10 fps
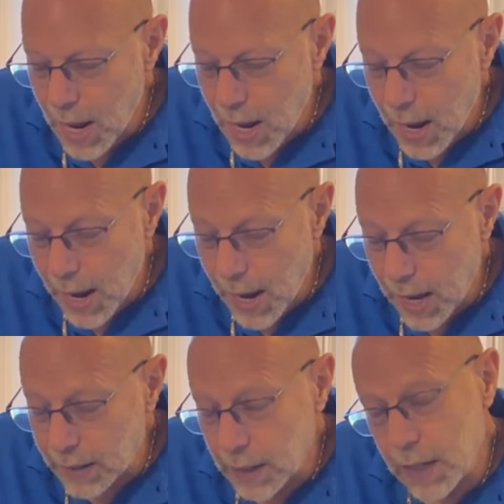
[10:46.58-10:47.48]

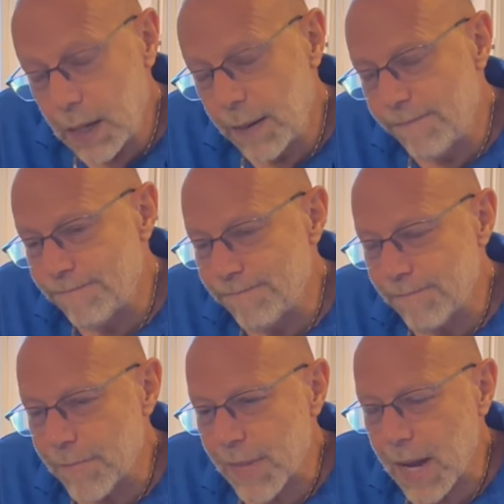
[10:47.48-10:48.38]
And
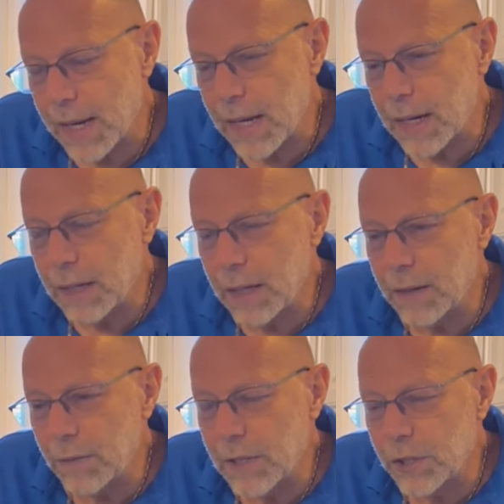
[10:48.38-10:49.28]
in it, it
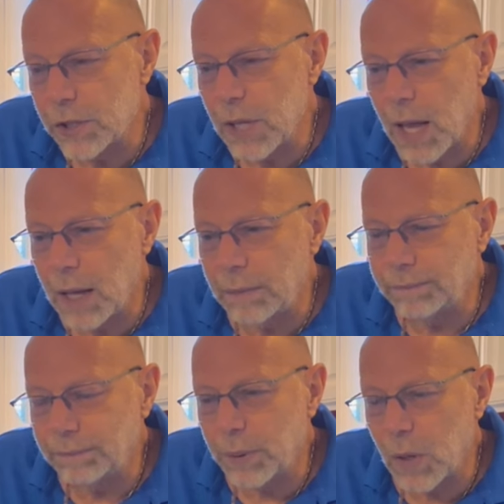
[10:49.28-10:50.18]
was
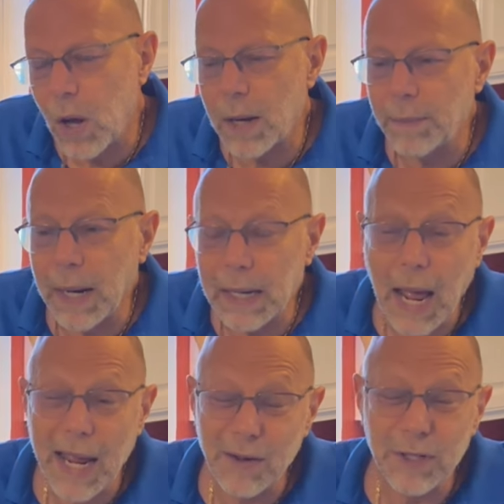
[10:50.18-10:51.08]
put on by a
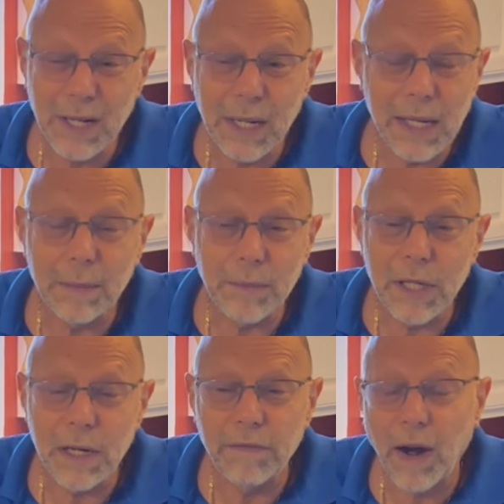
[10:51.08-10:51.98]
guy who was an
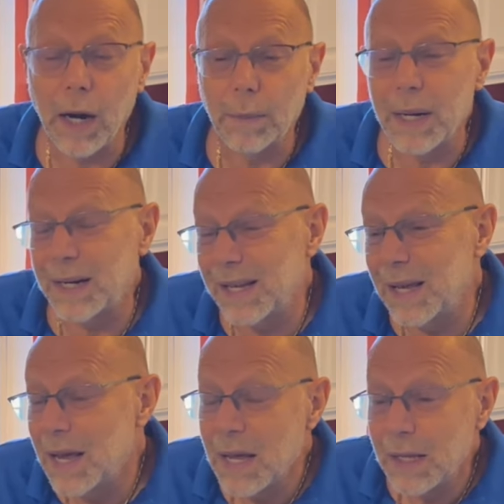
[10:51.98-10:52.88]
EMT fireman. He
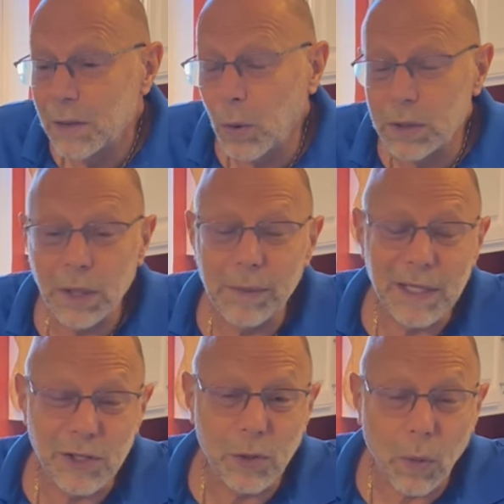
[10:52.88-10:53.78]
told some of the
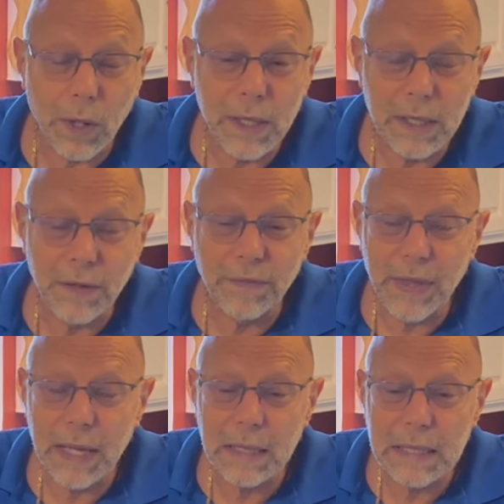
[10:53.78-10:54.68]
stories of
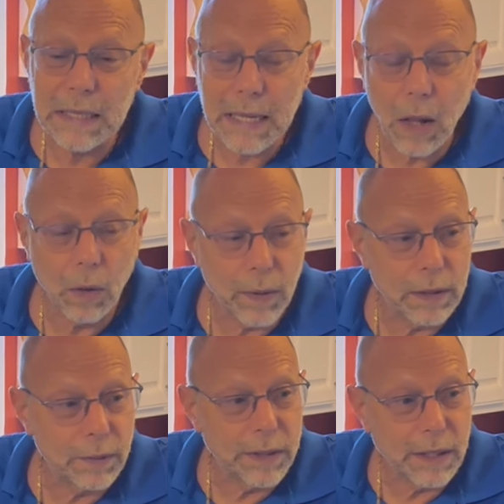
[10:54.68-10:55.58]
things he dealt
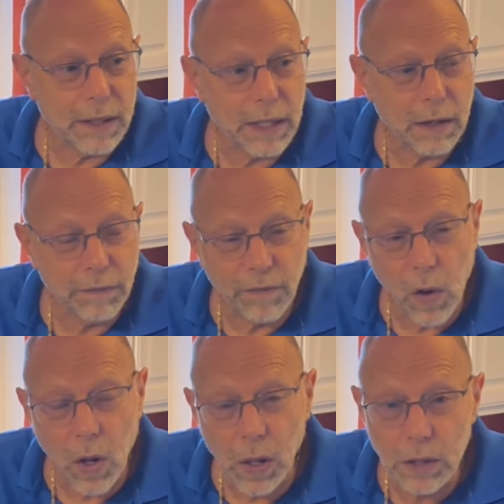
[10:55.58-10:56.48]
with. When you think of
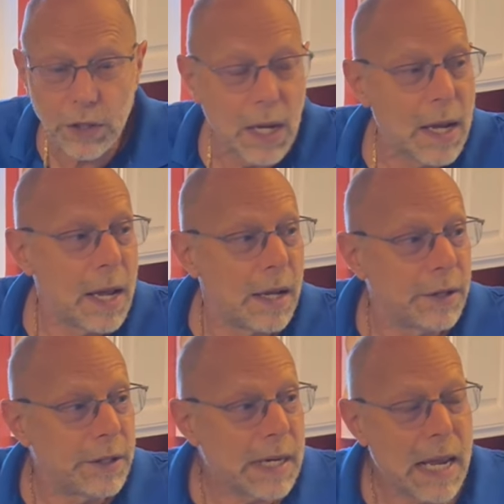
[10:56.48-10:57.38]
falls,
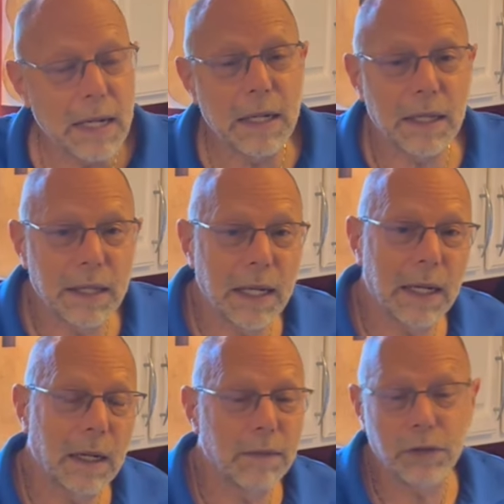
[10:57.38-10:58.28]
you tend to
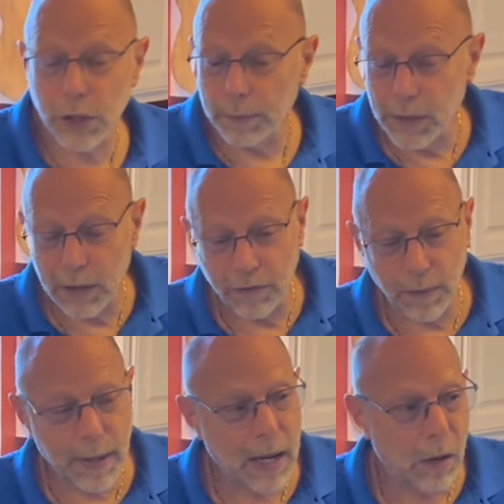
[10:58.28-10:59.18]
think of something
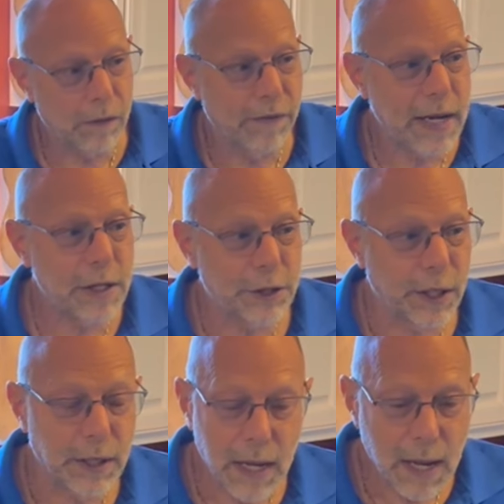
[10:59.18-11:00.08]
from elevation,